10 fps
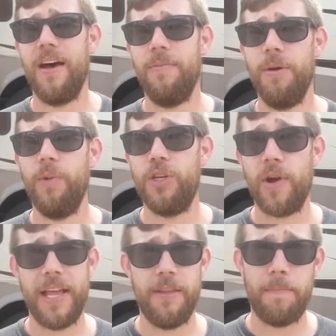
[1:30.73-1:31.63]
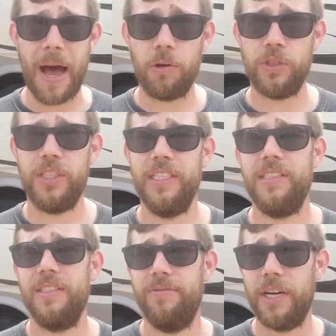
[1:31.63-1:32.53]
um, and we tried the bounce
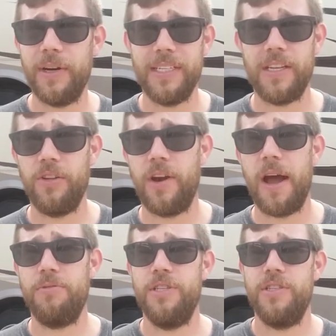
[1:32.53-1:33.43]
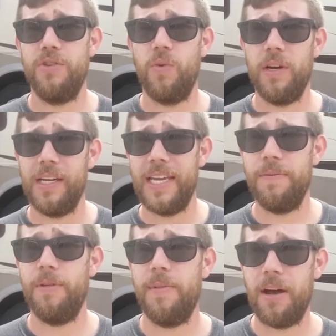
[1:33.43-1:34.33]
sheets and various other options in order to
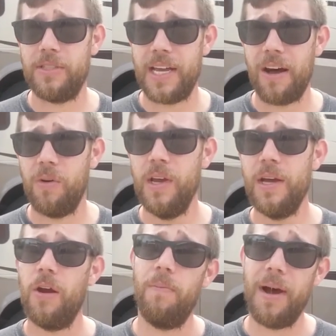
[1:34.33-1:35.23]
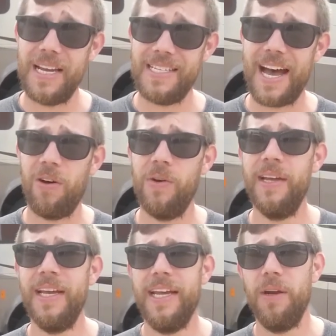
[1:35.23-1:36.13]
keep the mouse out or mice out,
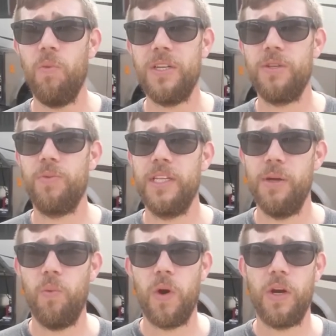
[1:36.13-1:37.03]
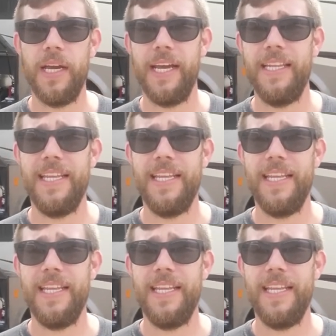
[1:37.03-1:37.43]
and it wasn't really working.